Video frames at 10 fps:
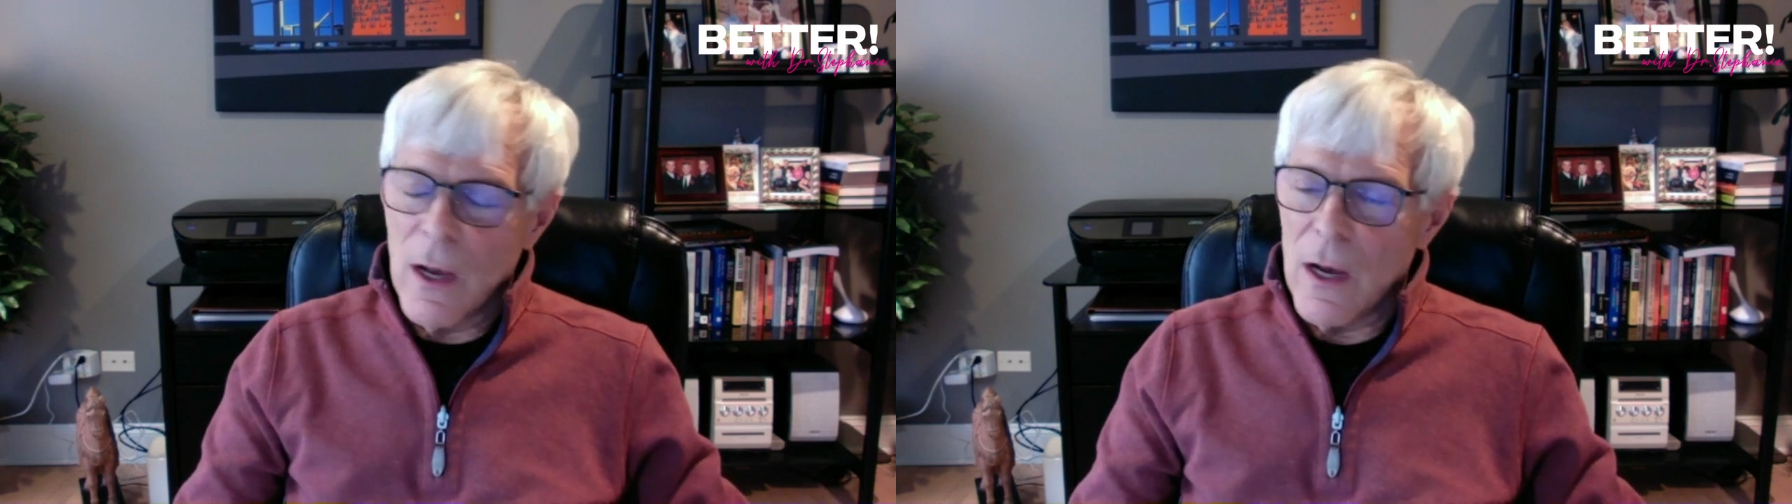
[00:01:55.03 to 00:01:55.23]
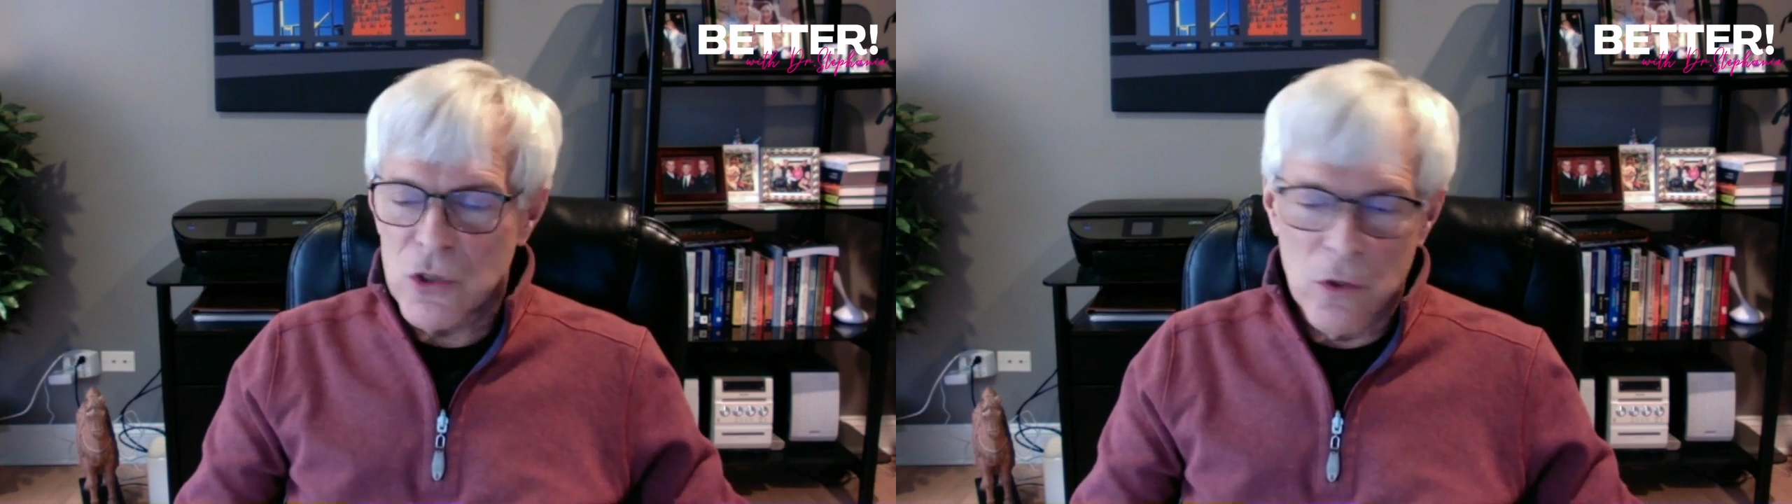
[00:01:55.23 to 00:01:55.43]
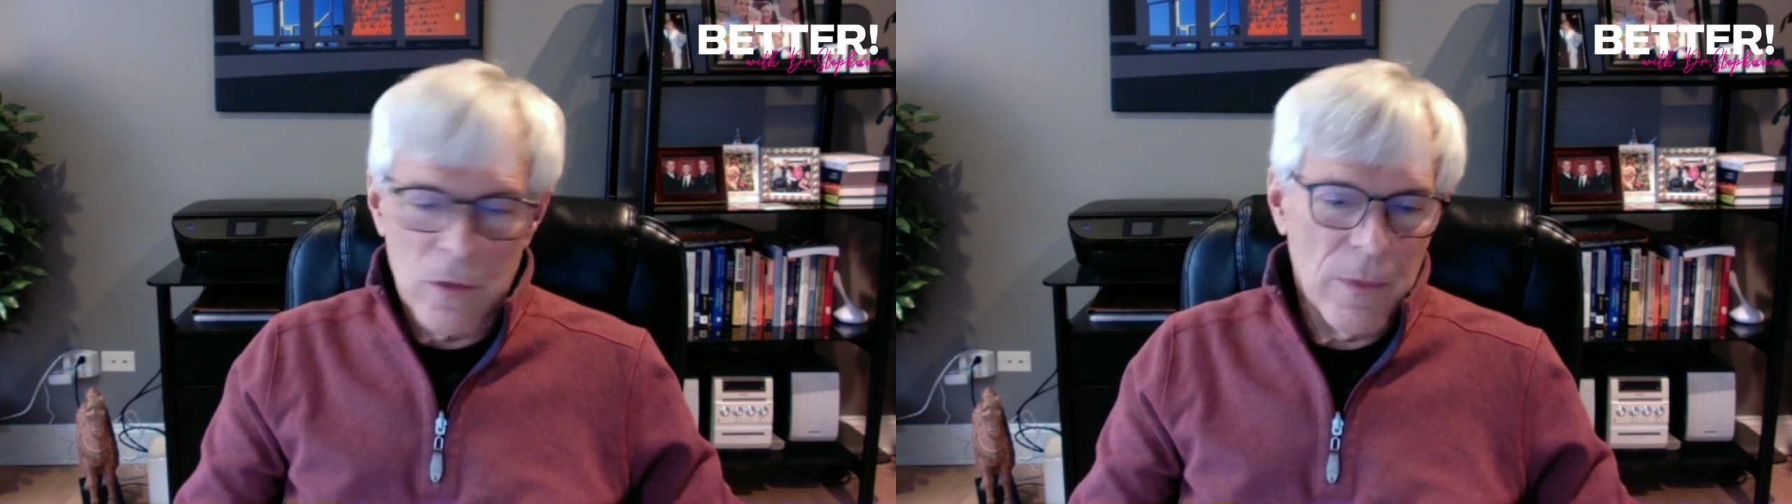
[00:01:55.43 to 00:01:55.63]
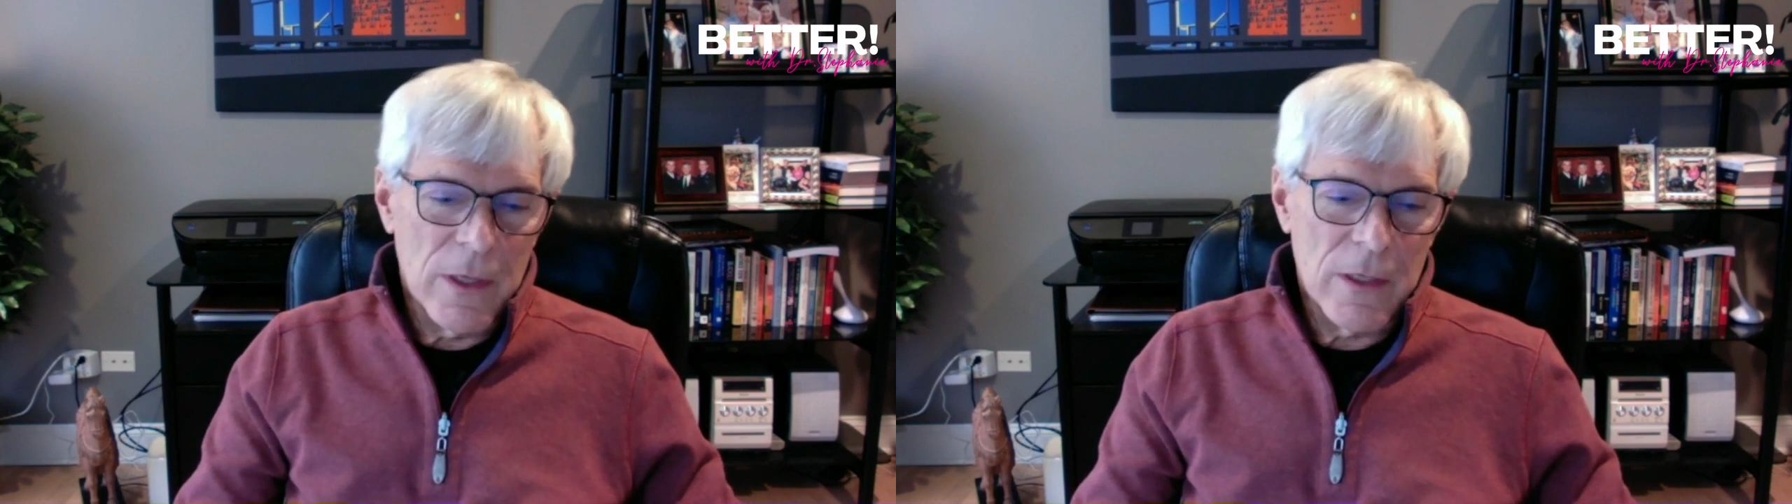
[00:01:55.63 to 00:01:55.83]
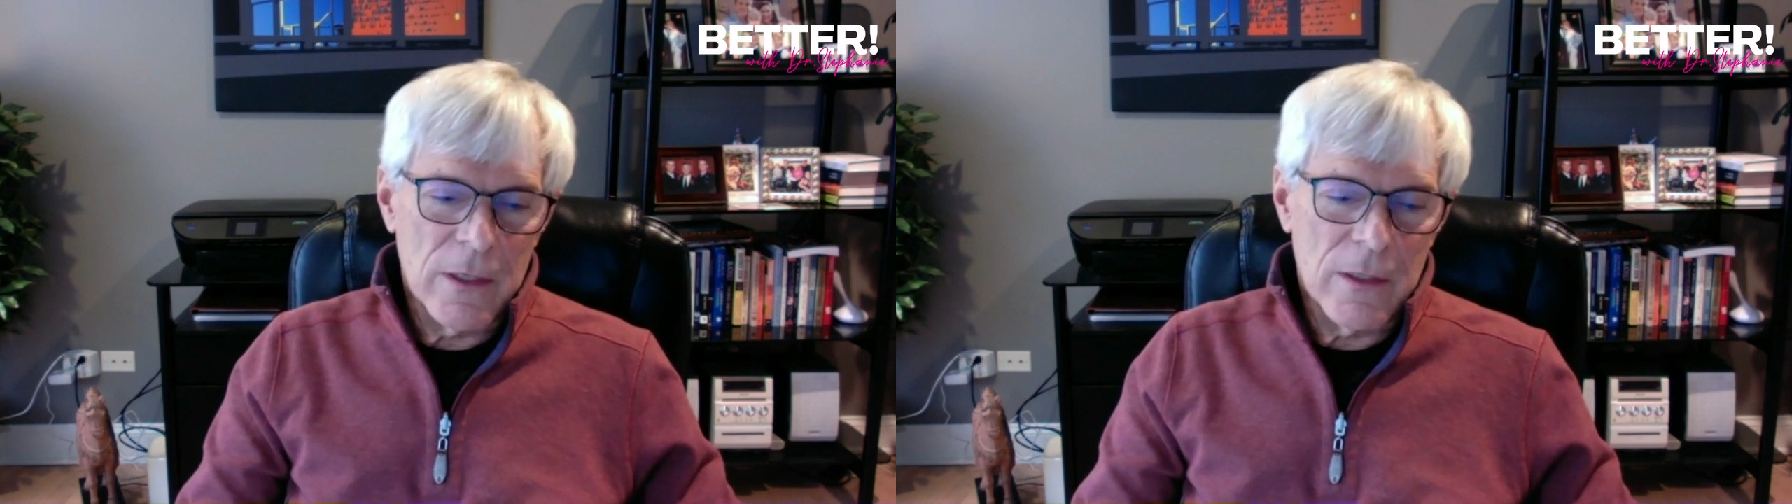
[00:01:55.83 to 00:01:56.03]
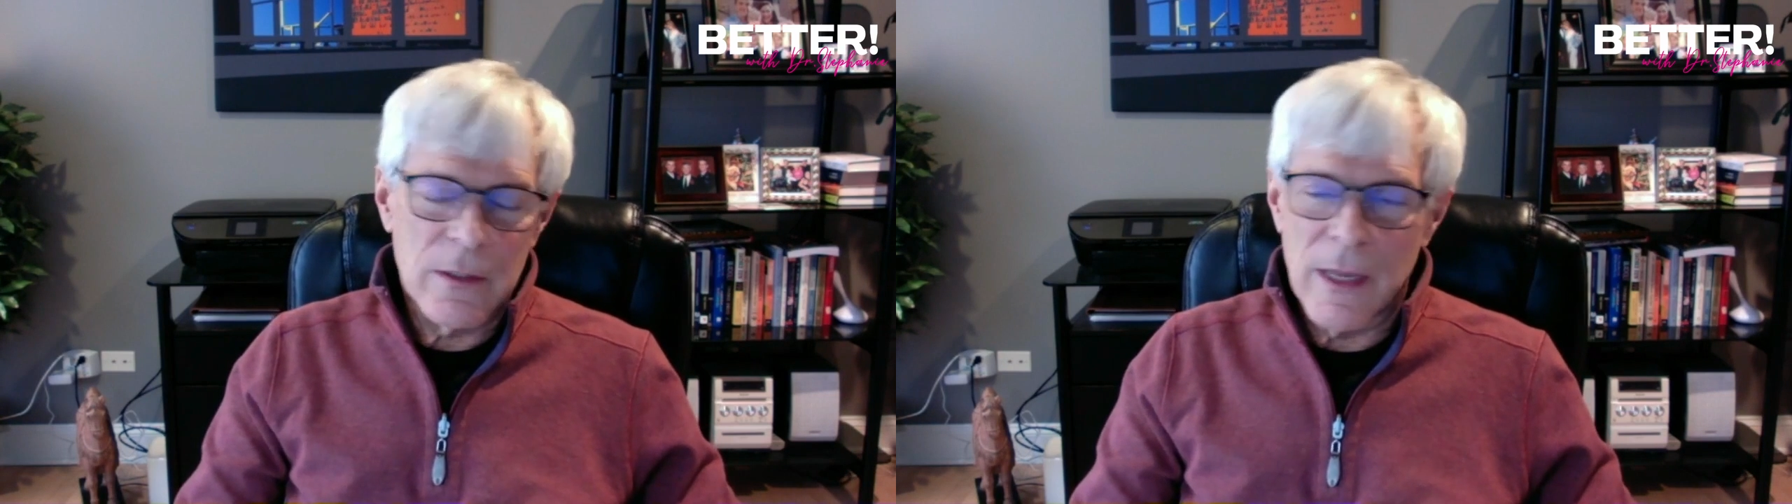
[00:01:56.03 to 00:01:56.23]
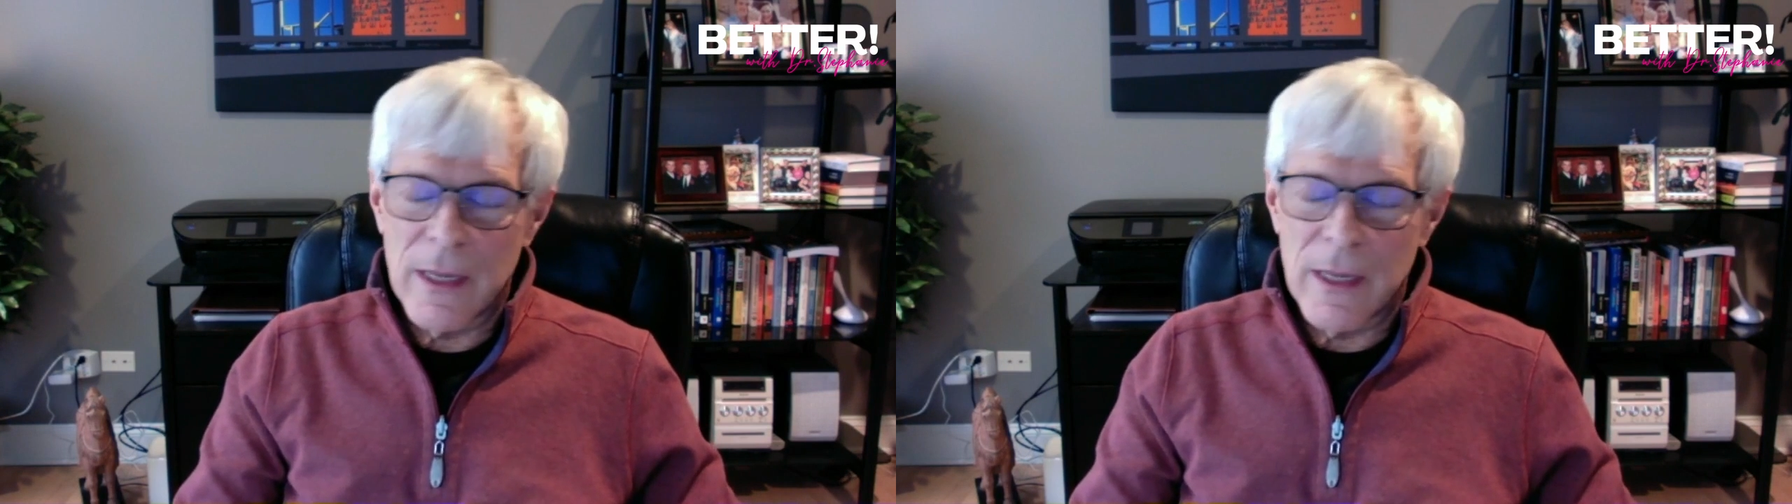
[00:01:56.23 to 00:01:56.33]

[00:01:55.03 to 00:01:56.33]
Schulman